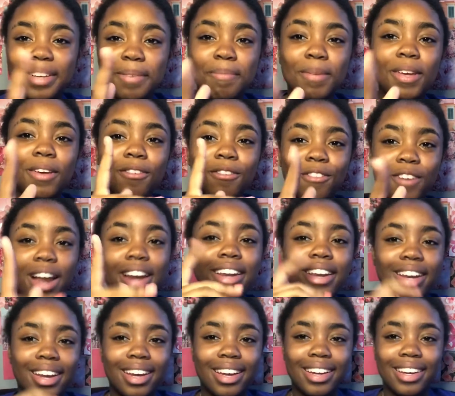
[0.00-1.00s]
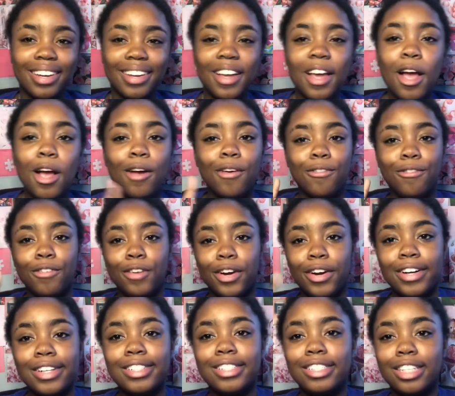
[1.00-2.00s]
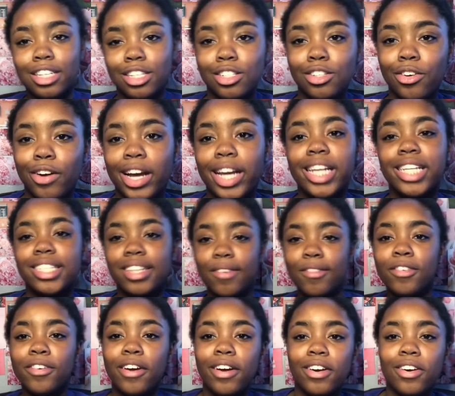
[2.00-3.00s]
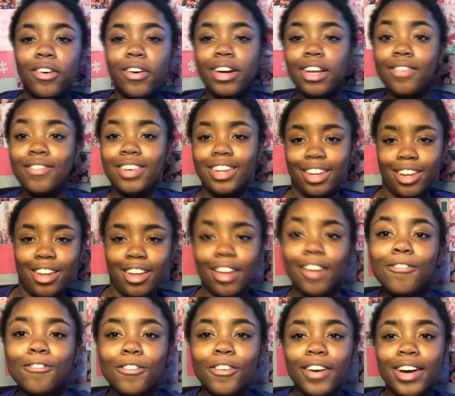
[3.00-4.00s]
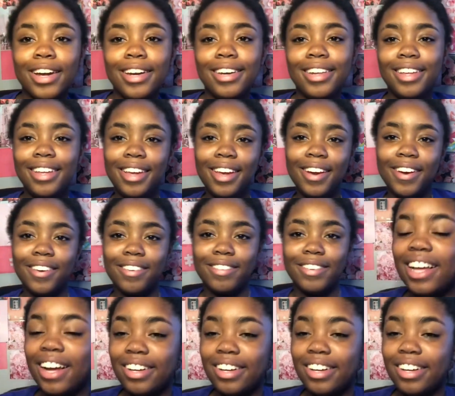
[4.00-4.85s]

Be ready for your sixth grade, seventh grade, or even eighth grade year.